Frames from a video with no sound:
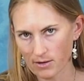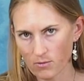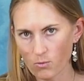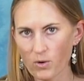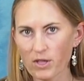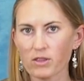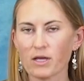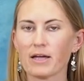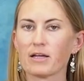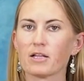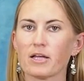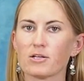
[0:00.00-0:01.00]
with
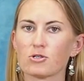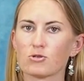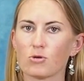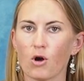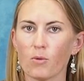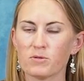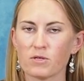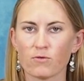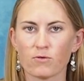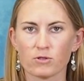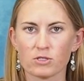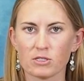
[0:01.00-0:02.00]
Ikelite strobes.
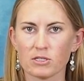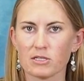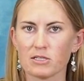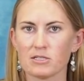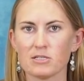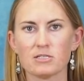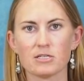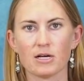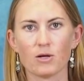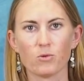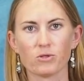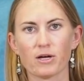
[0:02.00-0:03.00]
Unfortunately, the
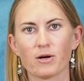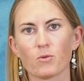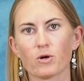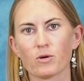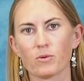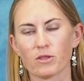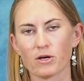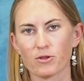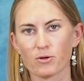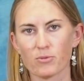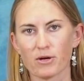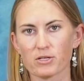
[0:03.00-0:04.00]
TTL will not work with
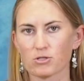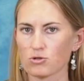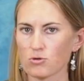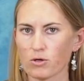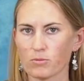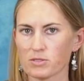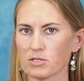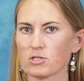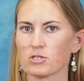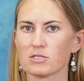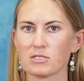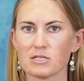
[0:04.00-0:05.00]
other brand strobes such
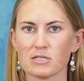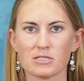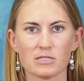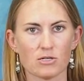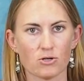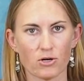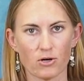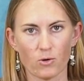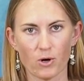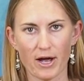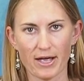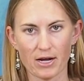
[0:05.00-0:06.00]
as CNC
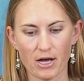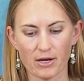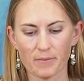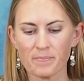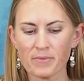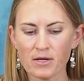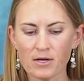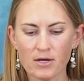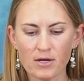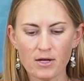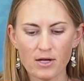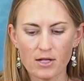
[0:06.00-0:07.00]
or Inon.
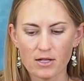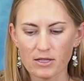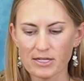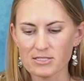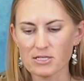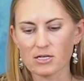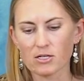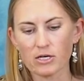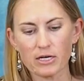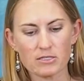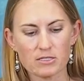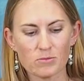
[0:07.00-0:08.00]
Let's take a look
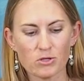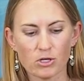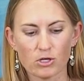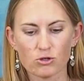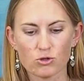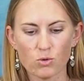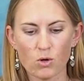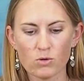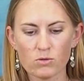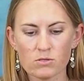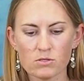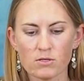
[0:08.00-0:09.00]
at some of the
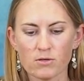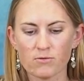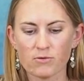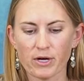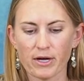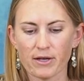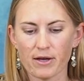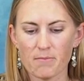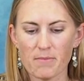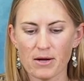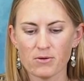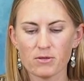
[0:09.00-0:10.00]
controls. You've got a
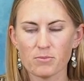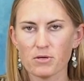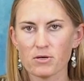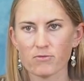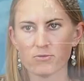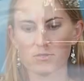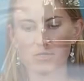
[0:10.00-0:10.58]
mount up here for